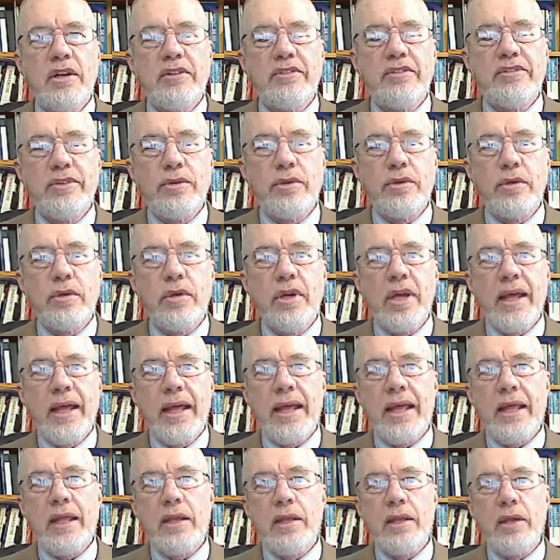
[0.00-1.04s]
for
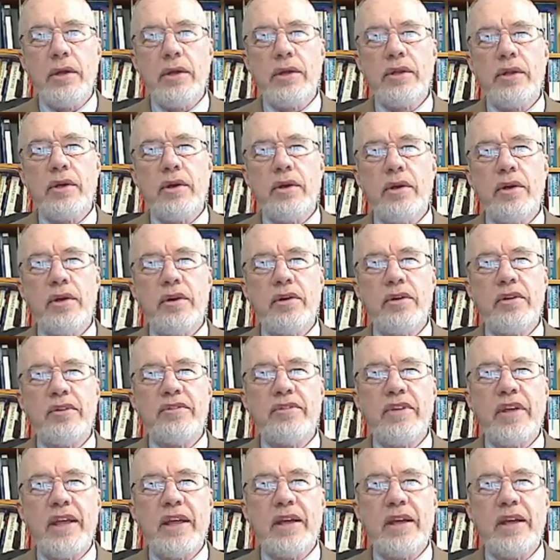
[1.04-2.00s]
a lot of